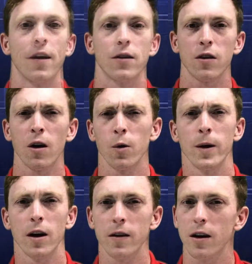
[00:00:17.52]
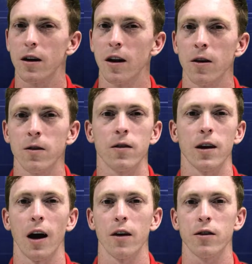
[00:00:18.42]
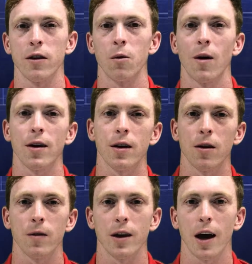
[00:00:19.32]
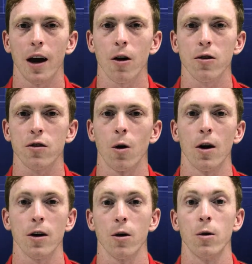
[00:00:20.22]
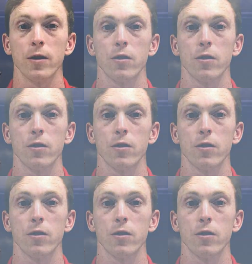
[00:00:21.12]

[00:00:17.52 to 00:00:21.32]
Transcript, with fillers: So, another good news the guys that are working on the house are going